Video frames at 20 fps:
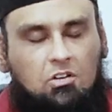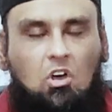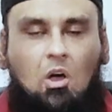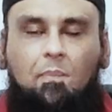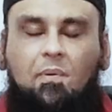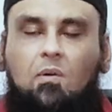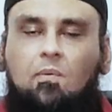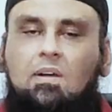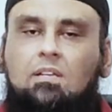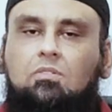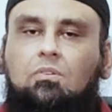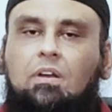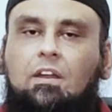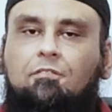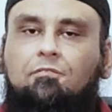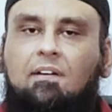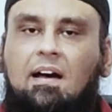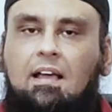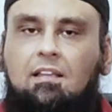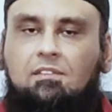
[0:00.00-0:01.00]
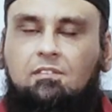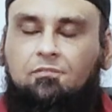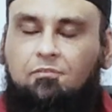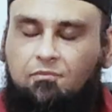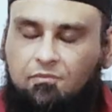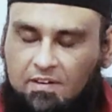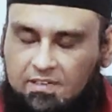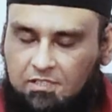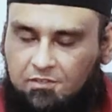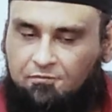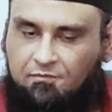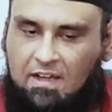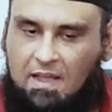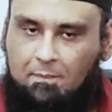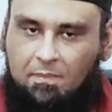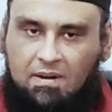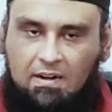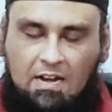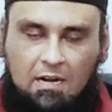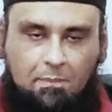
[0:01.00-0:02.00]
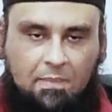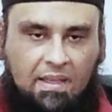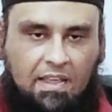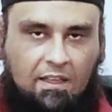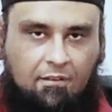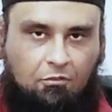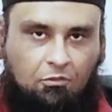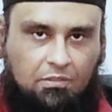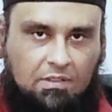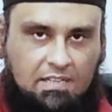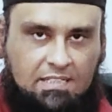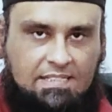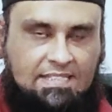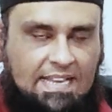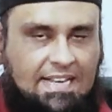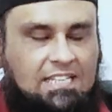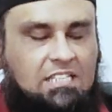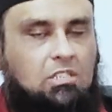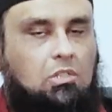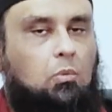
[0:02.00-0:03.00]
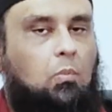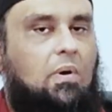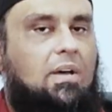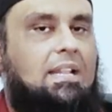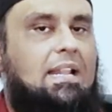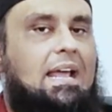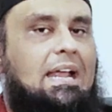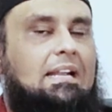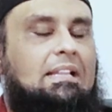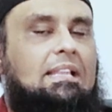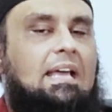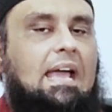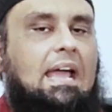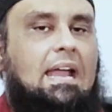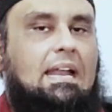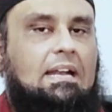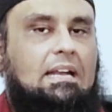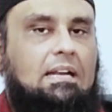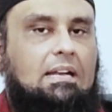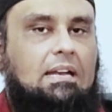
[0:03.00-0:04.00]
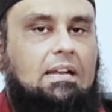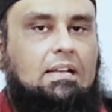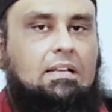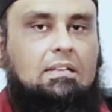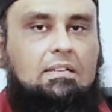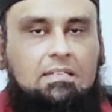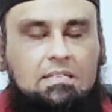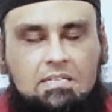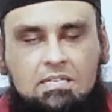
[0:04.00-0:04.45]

The topic was only first five, but let me give you the sixth one at the end.